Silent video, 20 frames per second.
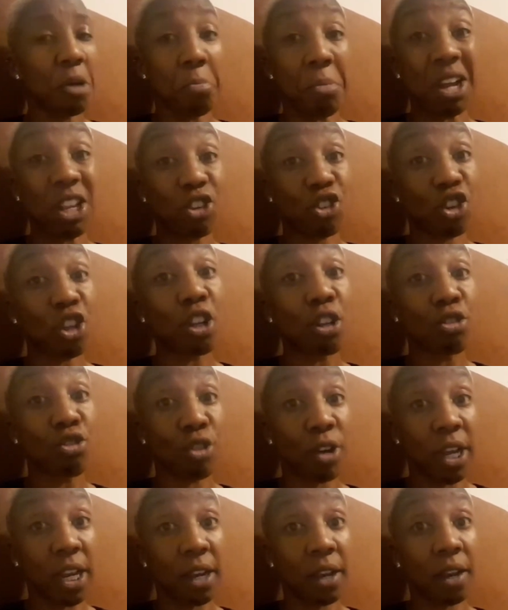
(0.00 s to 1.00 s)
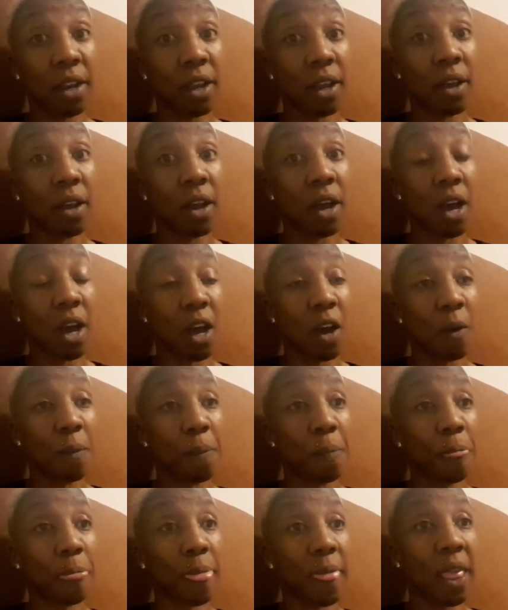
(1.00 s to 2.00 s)
my children
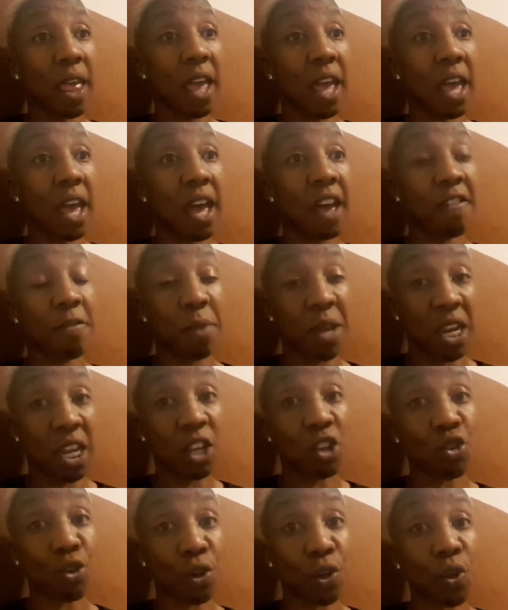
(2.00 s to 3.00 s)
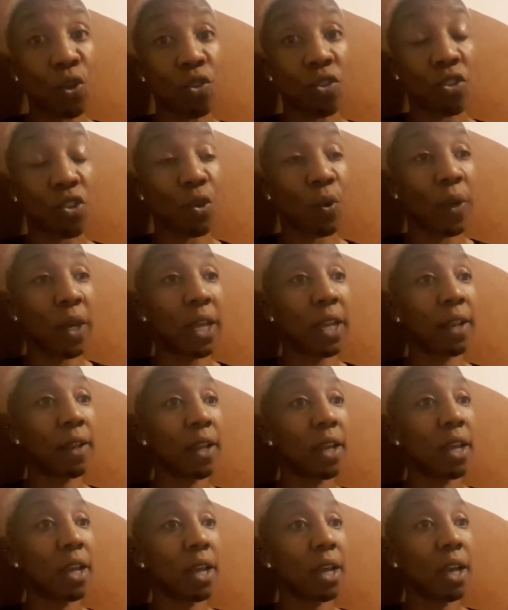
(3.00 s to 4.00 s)
have been introduced to it.
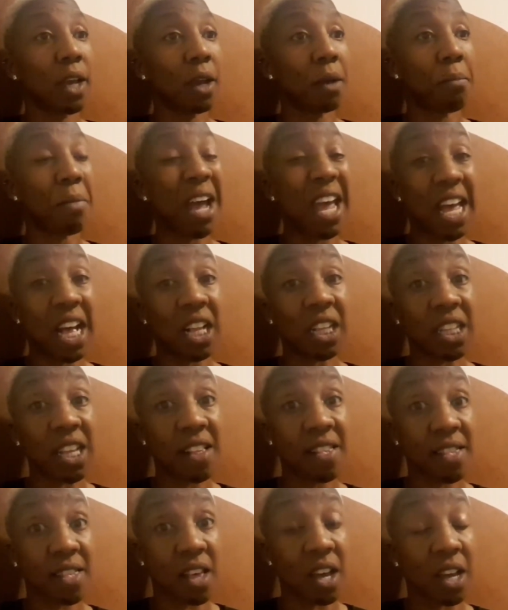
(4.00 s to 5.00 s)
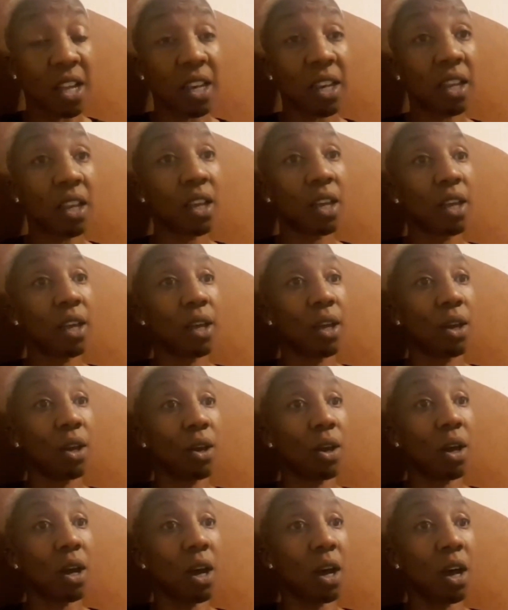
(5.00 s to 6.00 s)
My eldest son,
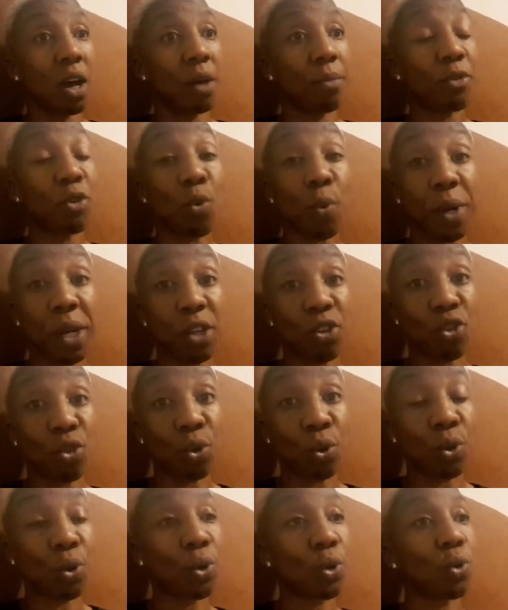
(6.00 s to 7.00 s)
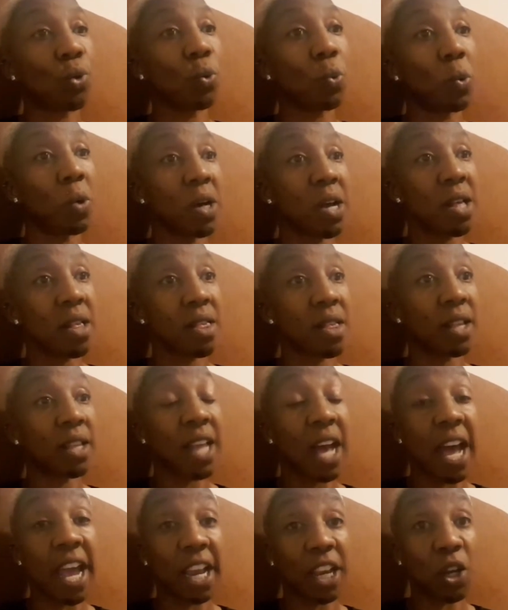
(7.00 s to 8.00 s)
22, was
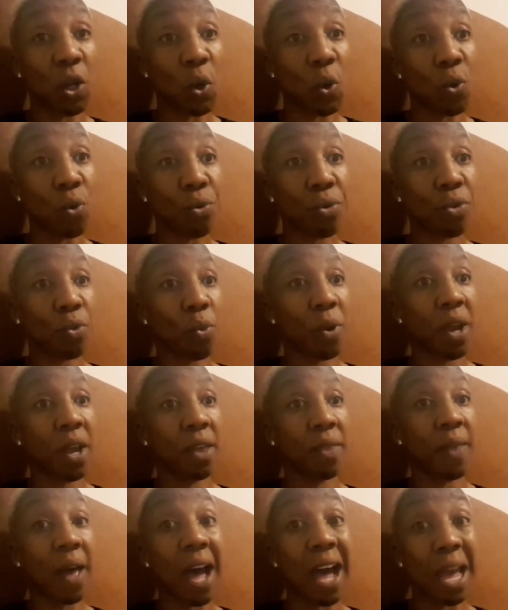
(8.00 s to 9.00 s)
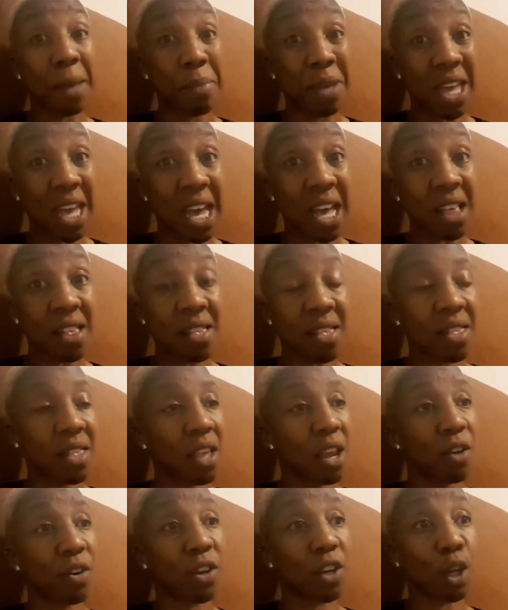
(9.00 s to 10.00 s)
diagnosed with IBS,
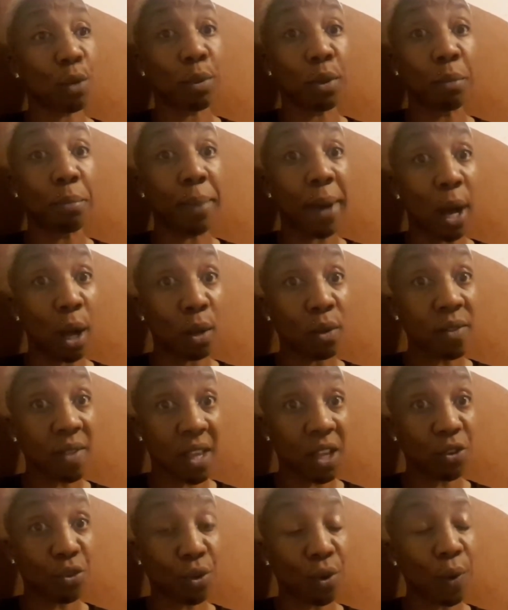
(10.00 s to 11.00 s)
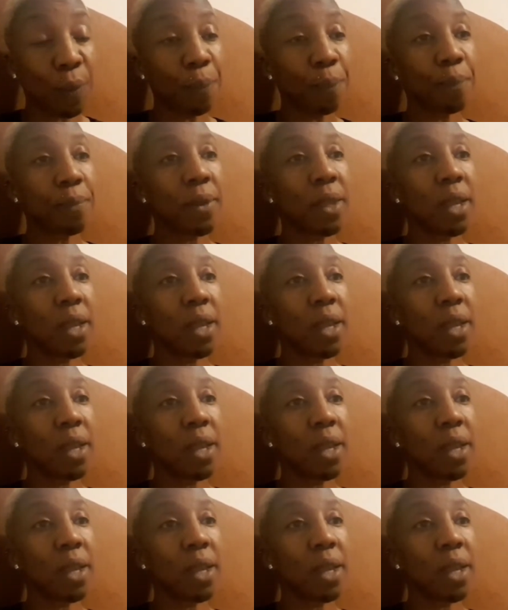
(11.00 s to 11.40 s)
irritable bowel syndrome,